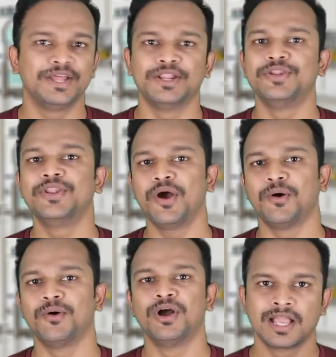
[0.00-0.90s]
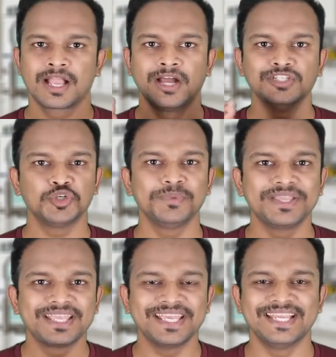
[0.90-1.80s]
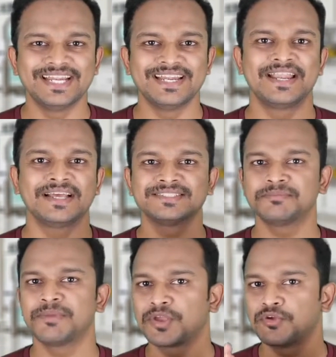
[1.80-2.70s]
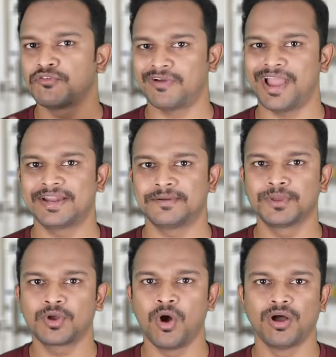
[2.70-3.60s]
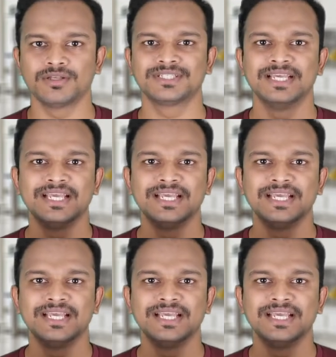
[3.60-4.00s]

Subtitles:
No, consuming ghee doesn't make you fat because